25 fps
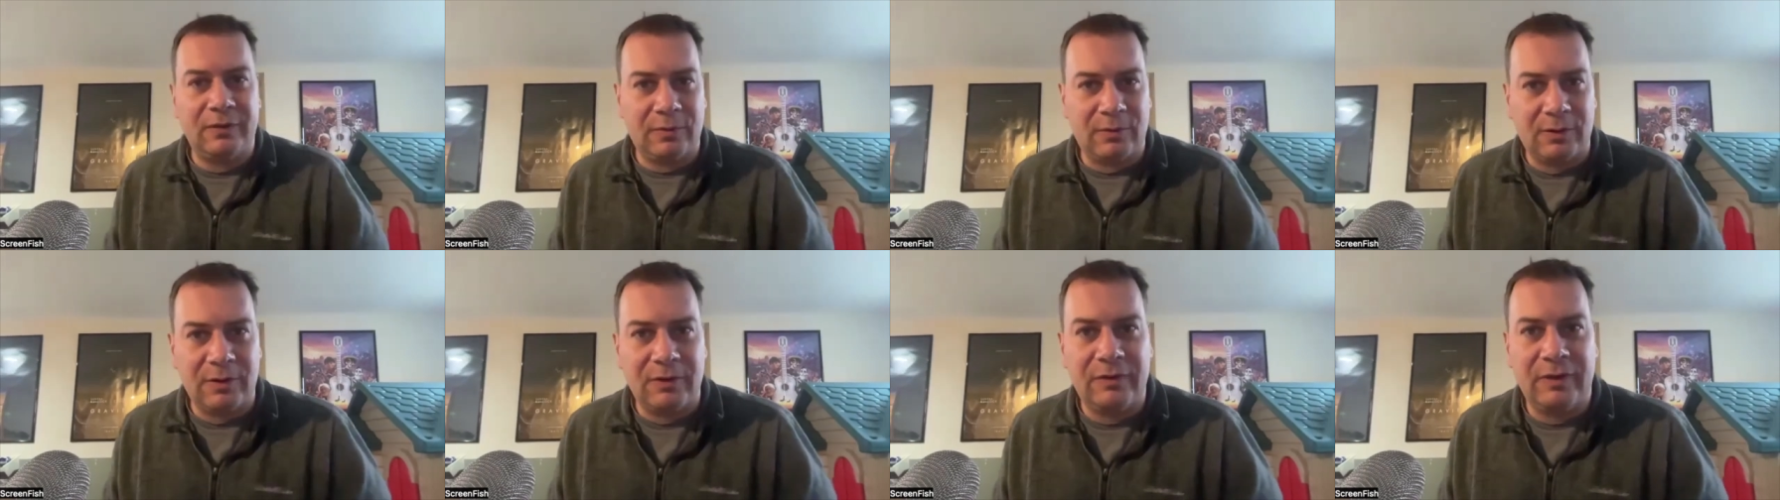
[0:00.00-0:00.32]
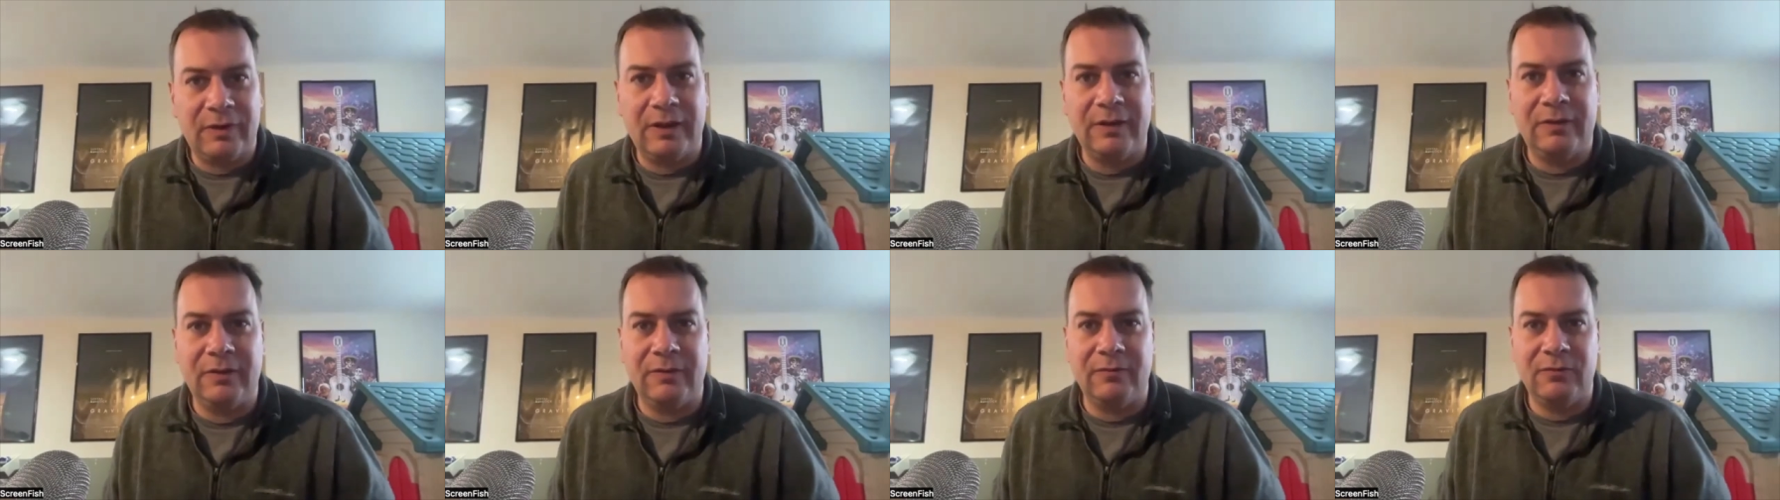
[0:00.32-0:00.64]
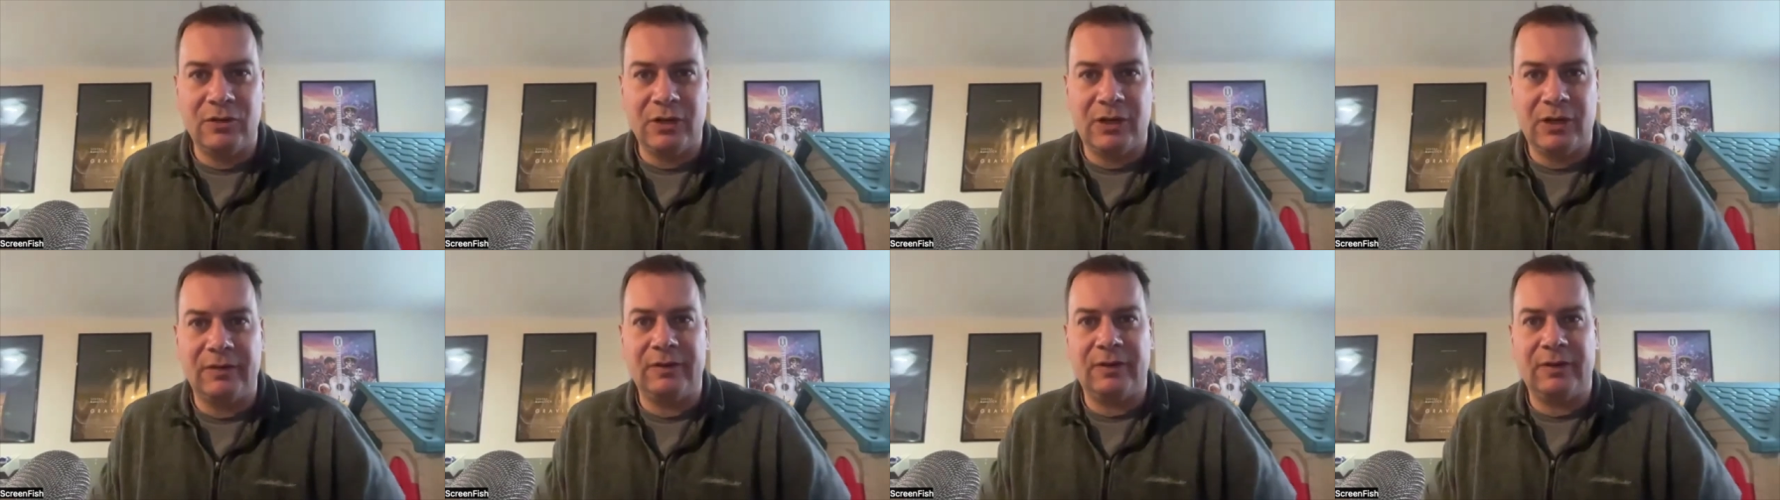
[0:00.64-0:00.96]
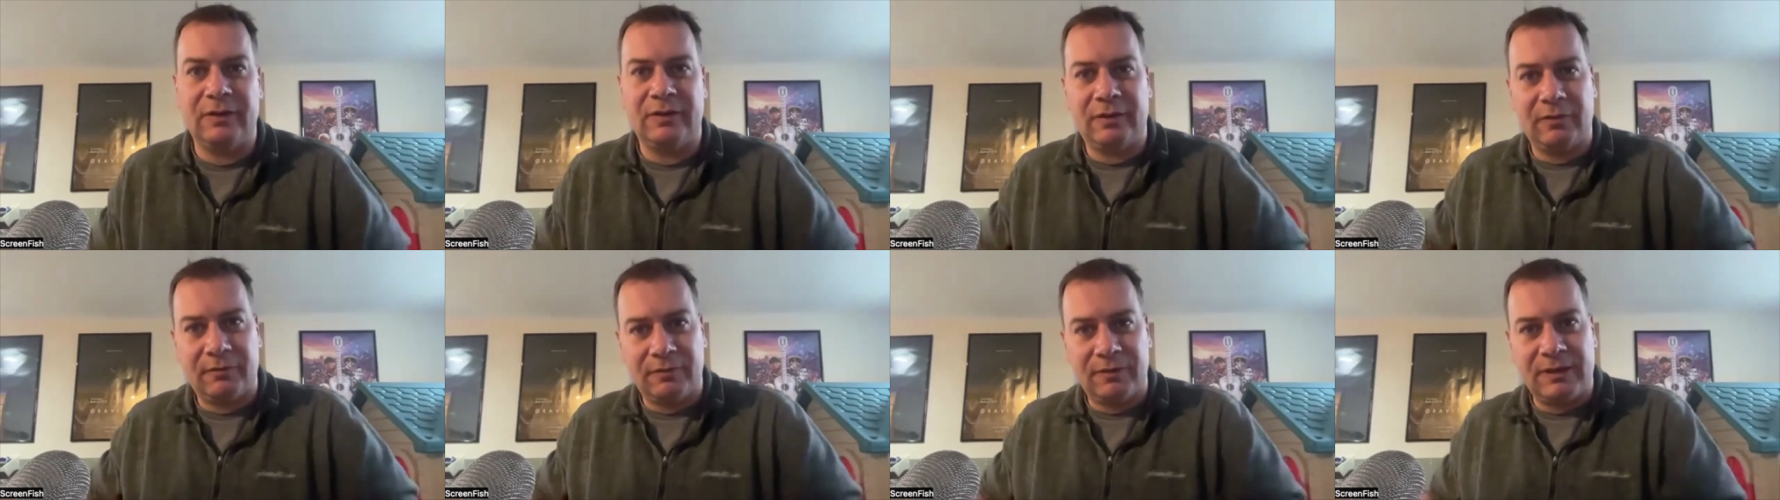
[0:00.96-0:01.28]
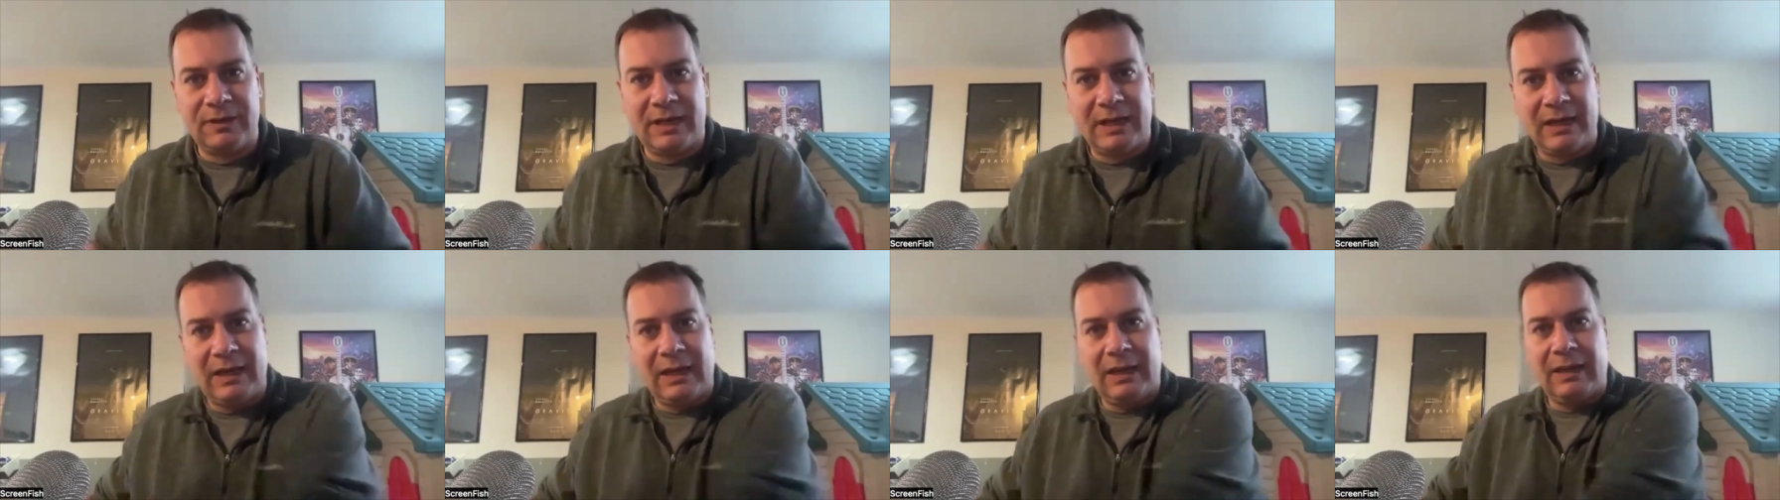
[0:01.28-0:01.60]
sort of sense of justice of
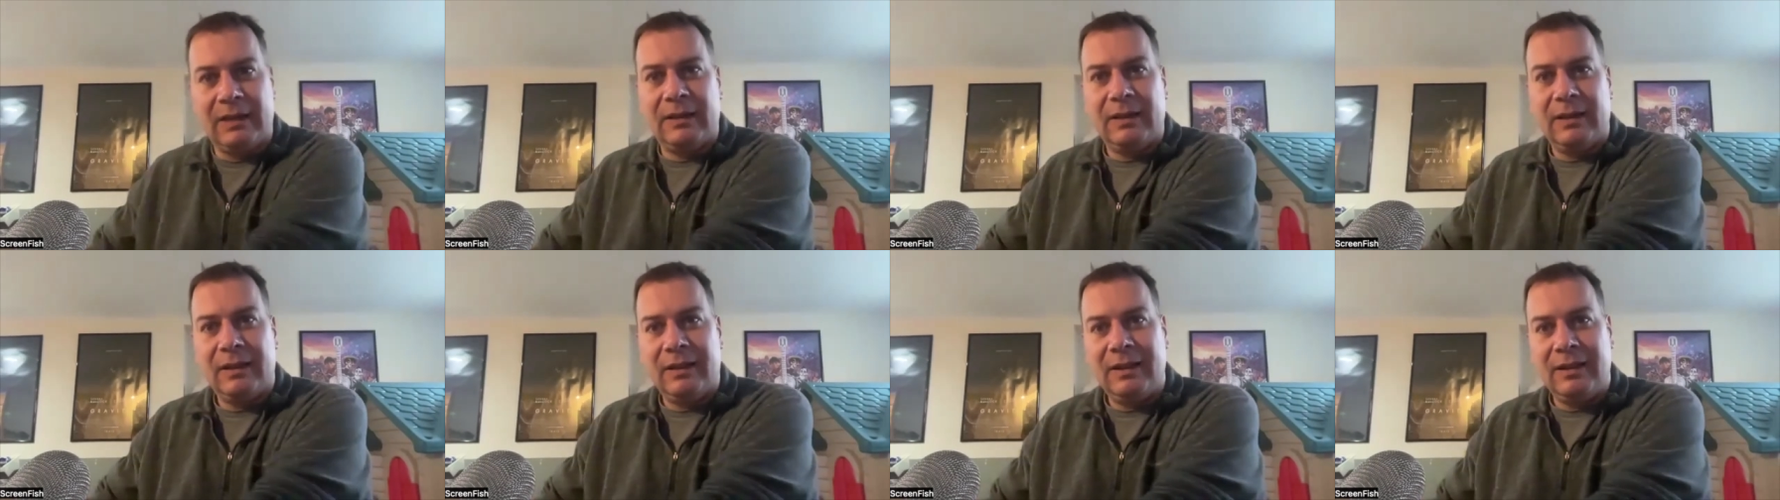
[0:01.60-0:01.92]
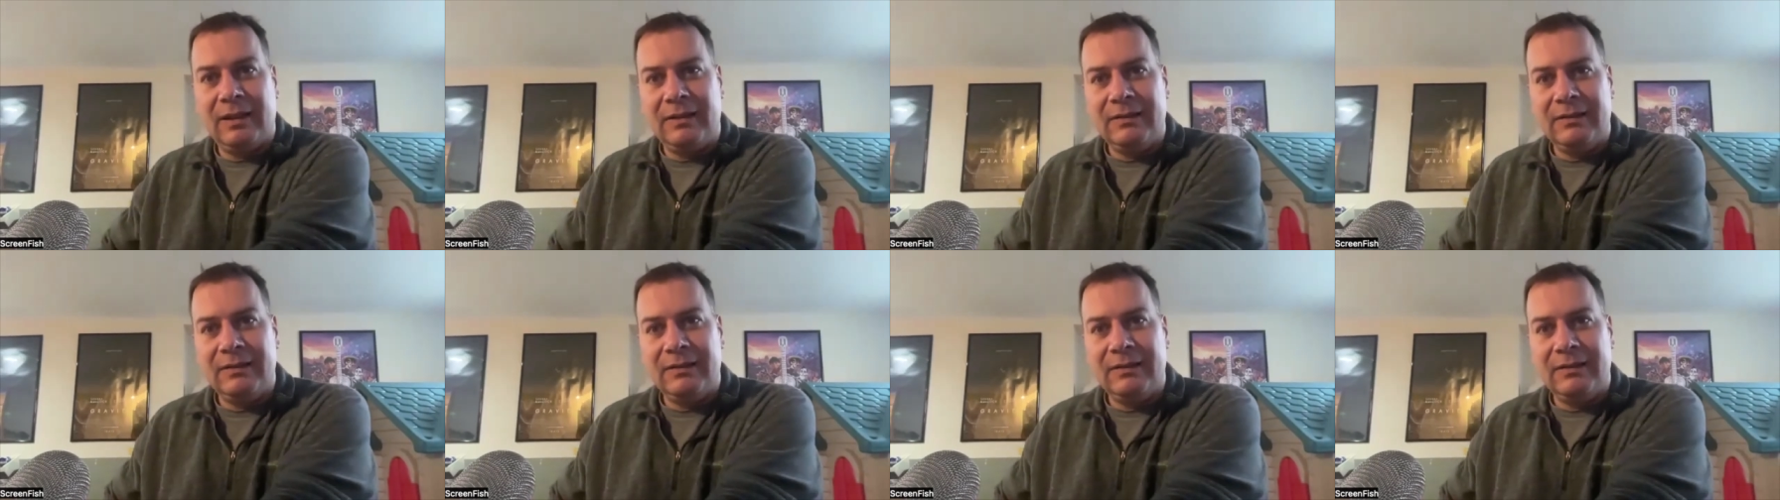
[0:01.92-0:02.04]
taking